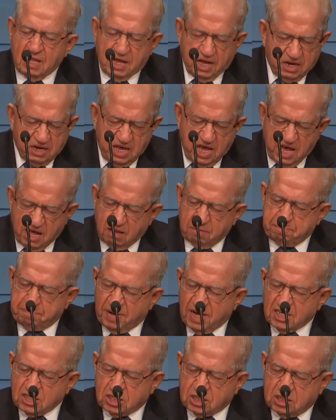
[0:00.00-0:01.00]
And help
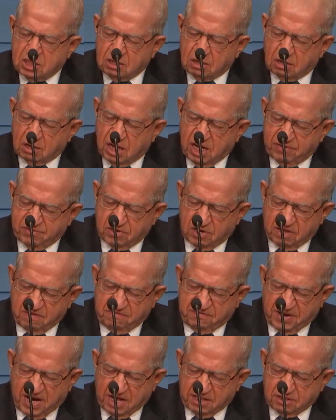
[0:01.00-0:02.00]
us, dear Heavenly
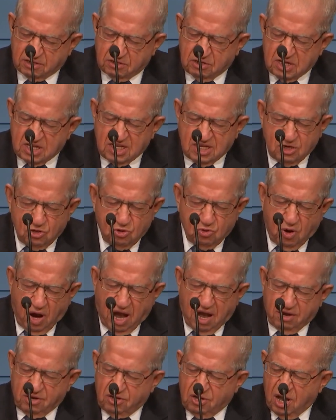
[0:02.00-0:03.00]
Father, who
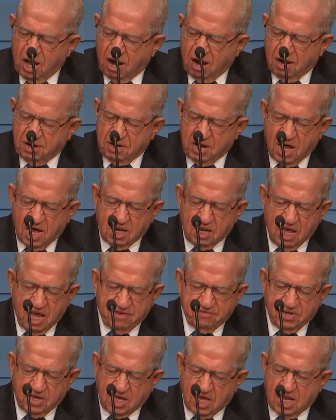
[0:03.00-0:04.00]
are not
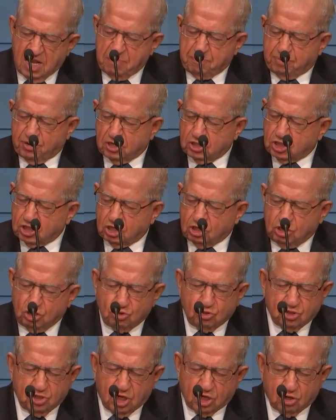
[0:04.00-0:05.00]
having any
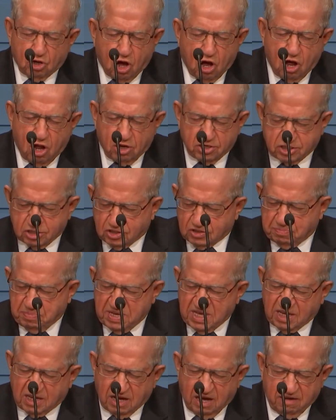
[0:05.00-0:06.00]
persecution at all to
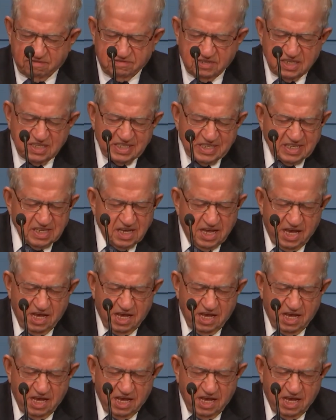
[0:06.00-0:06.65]
speak of.